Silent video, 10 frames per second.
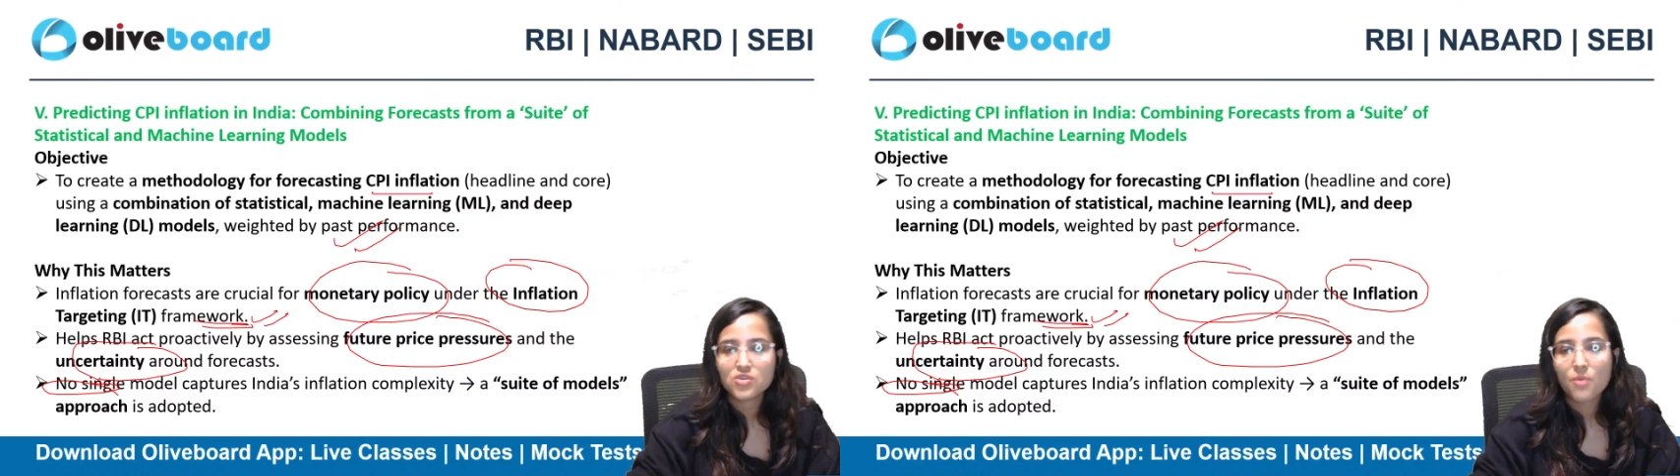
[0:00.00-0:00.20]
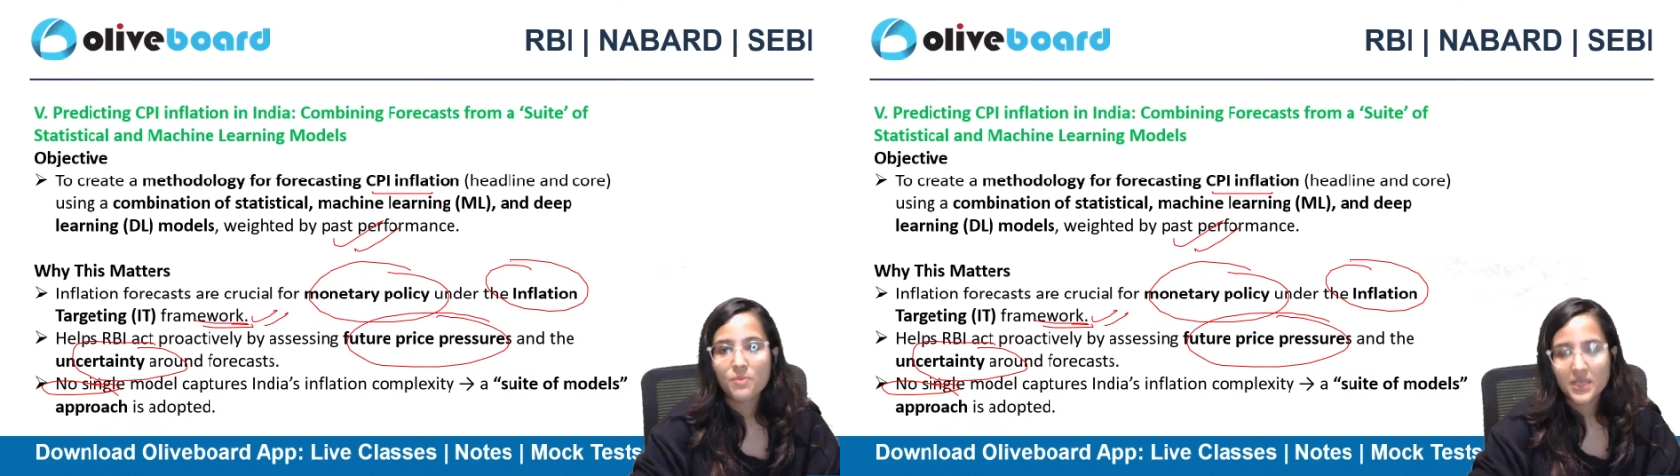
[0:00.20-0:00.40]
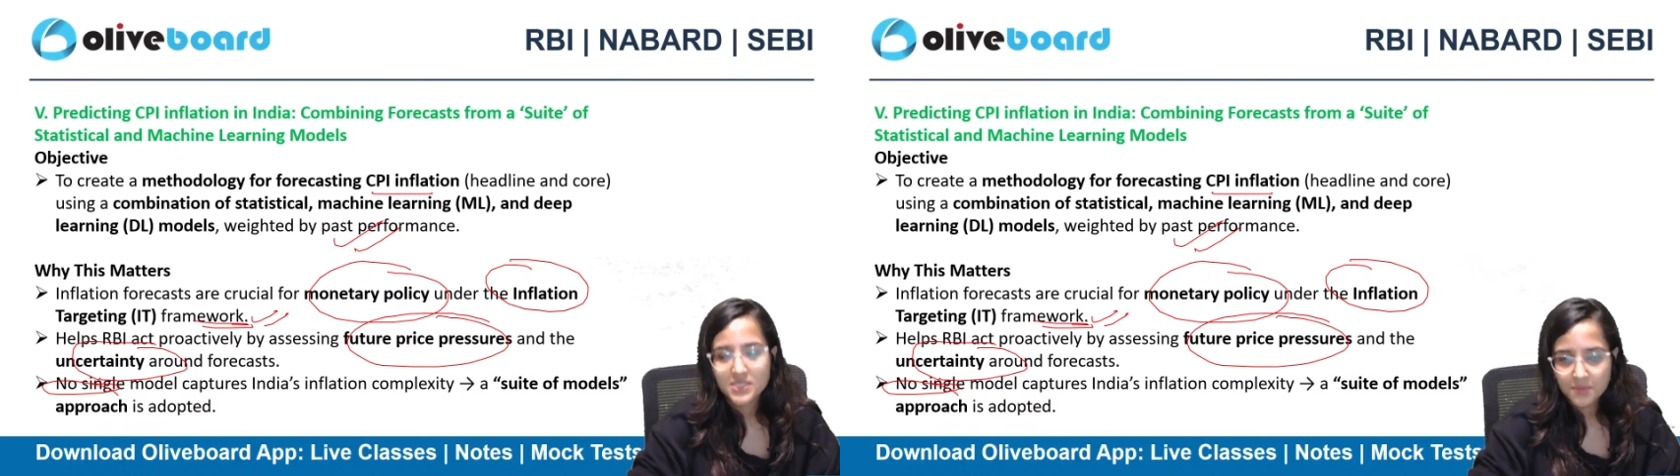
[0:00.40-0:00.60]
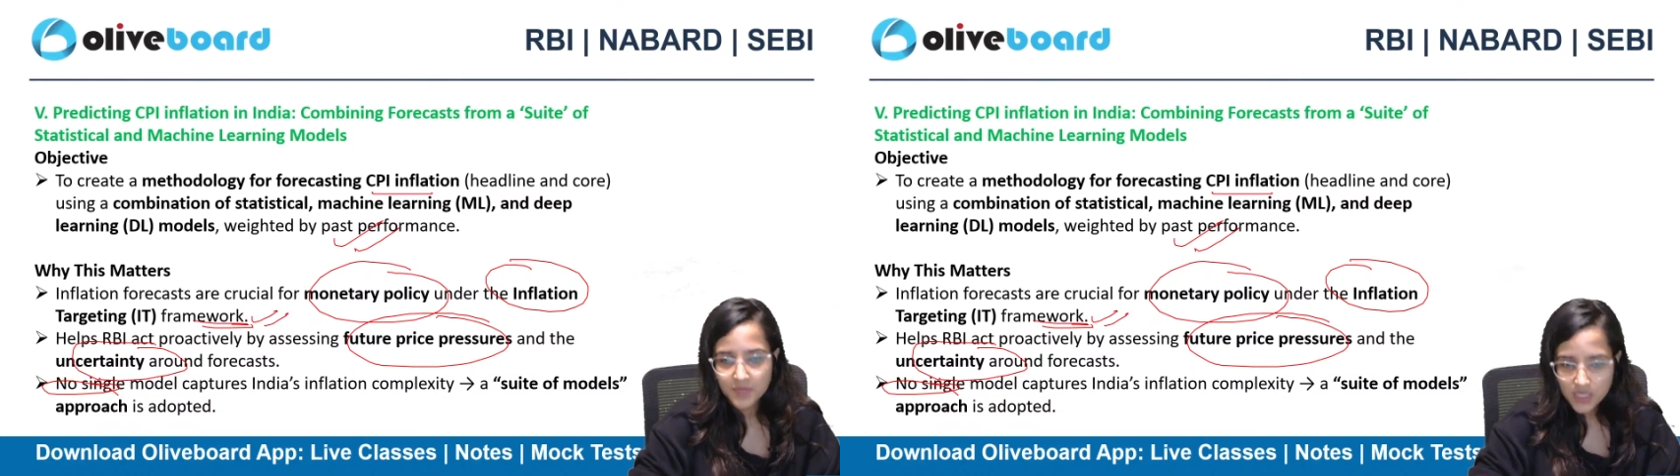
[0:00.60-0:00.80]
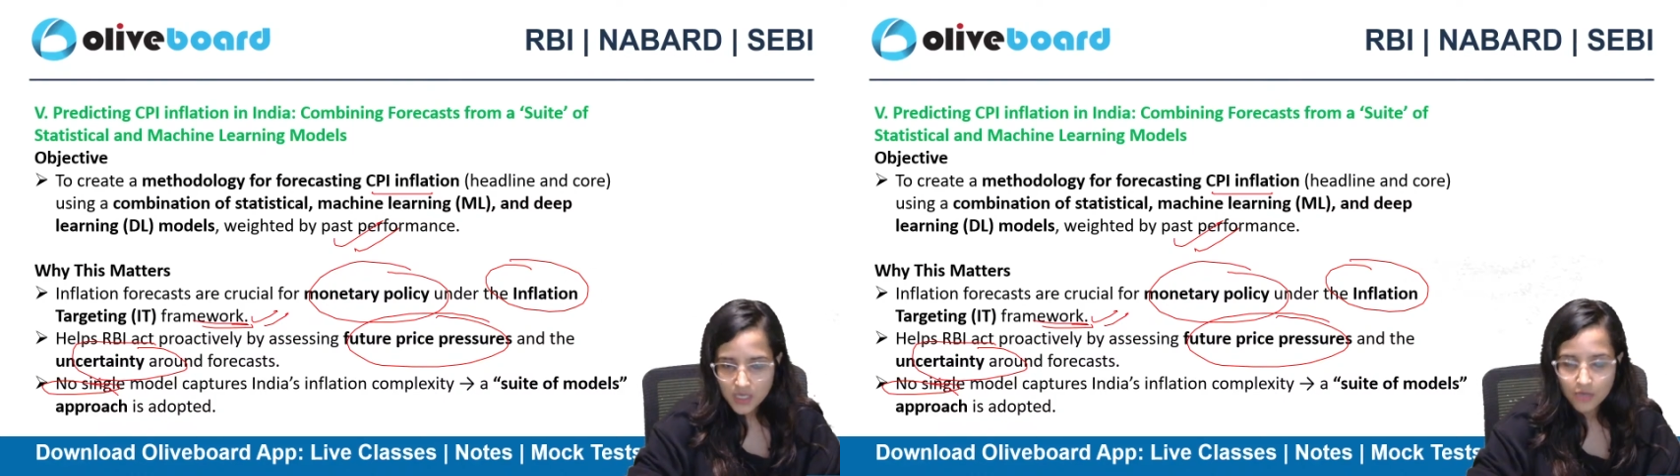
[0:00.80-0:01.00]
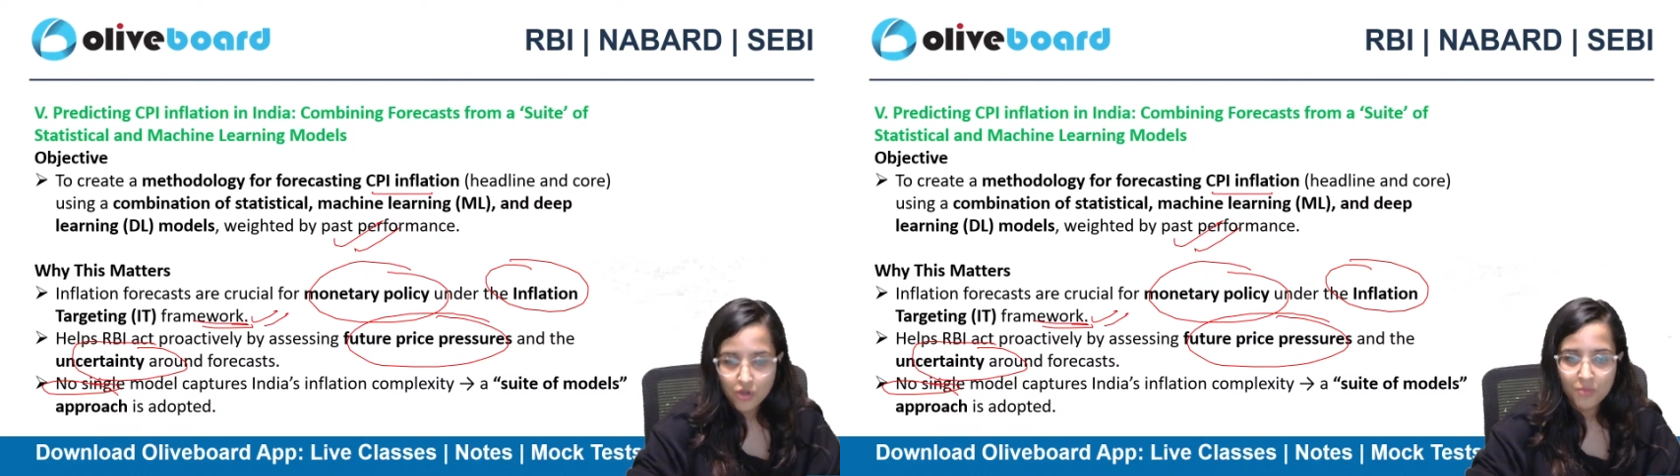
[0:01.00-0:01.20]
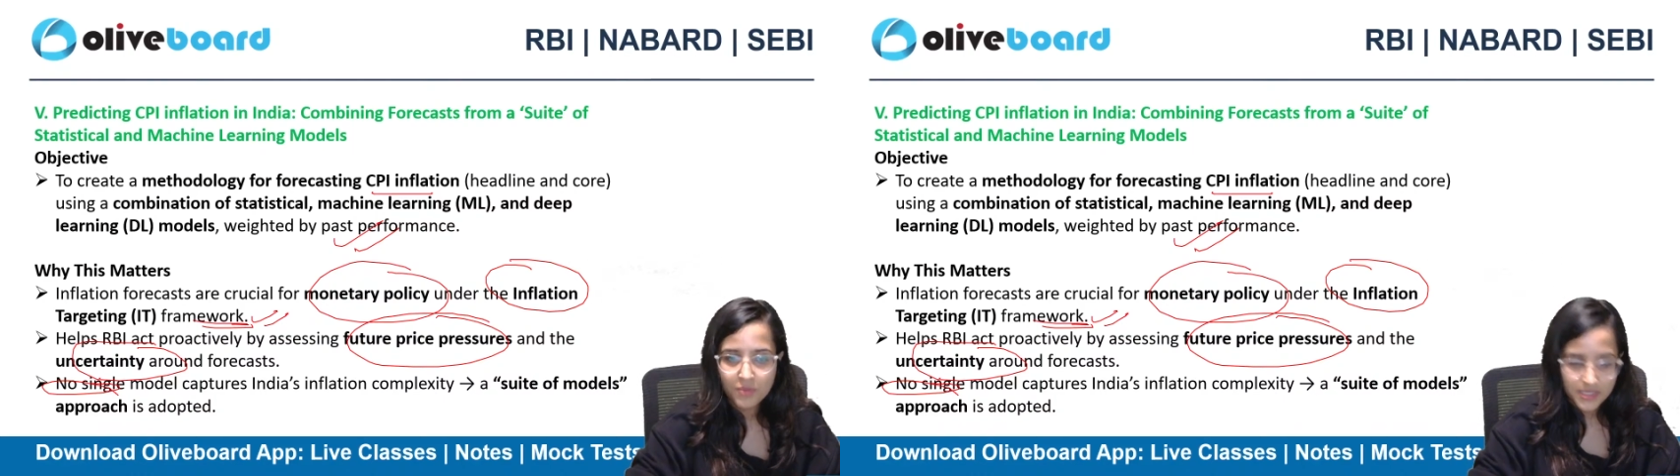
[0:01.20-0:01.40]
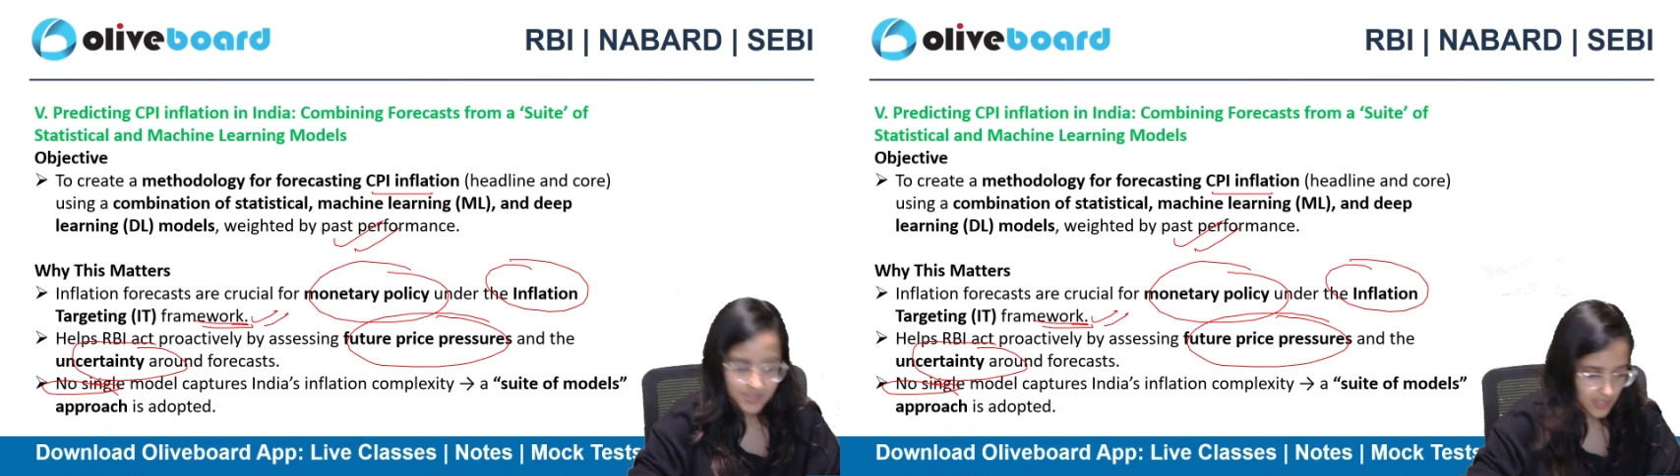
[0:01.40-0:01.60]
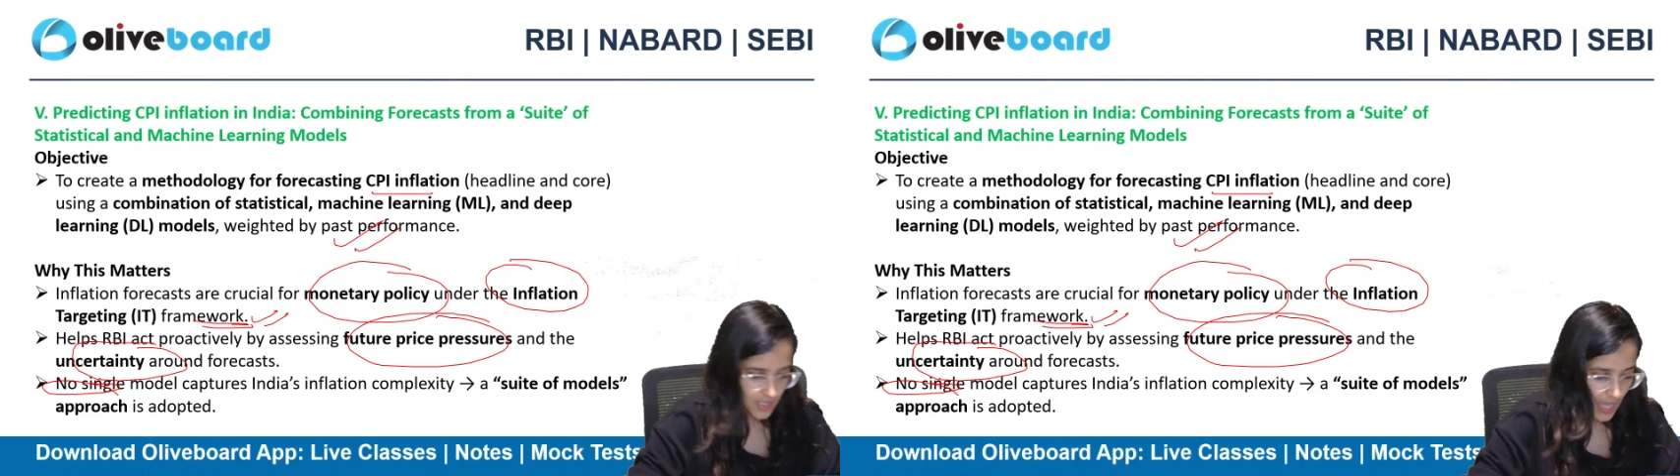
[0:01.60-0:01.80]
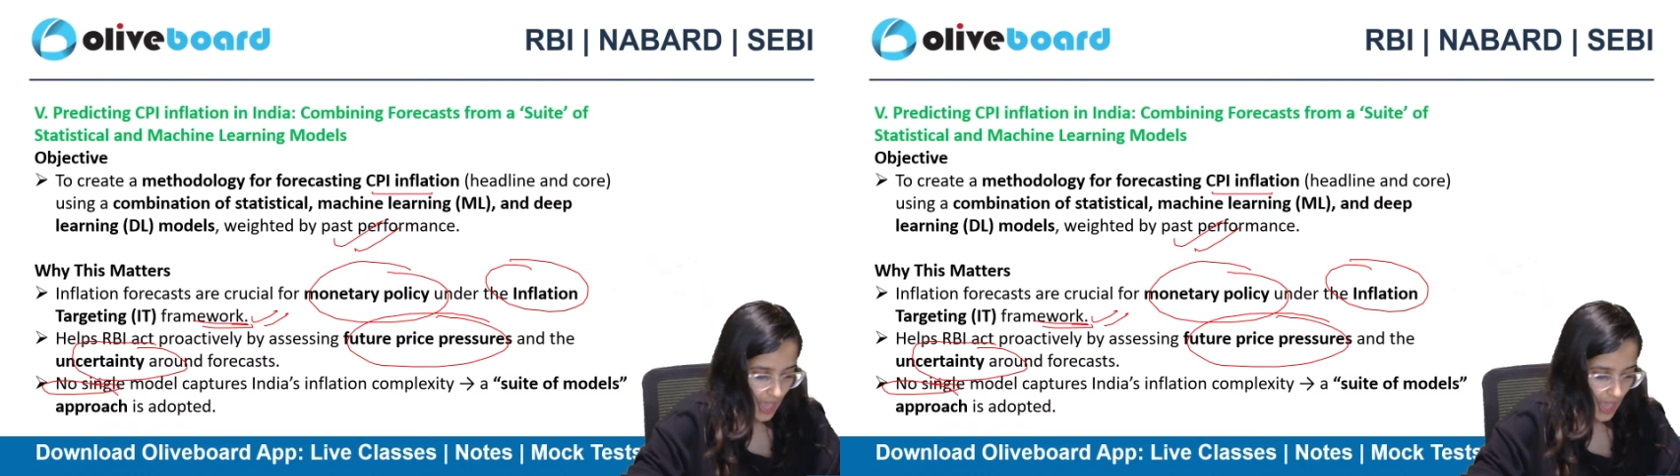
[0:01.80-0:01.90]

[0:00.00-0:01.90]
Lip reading: complexity,